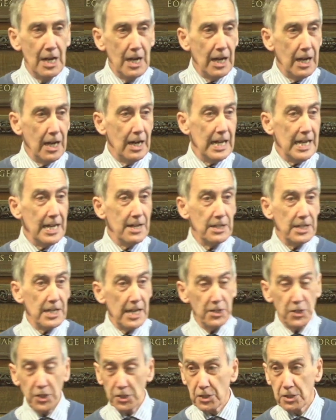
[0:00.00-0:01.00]
Uh, it,
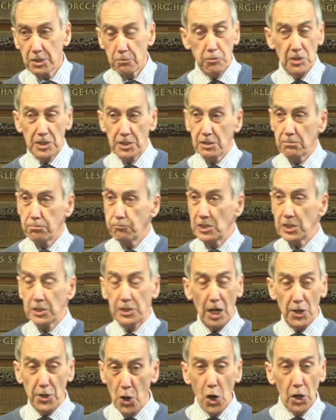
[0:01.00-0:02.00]
it, just was just
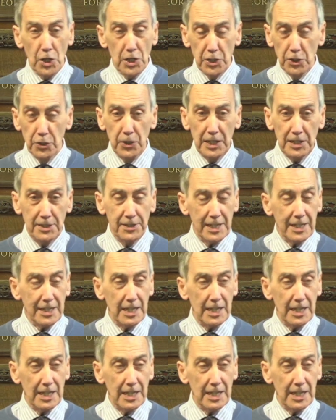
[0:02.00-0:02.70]
an ongoing thing.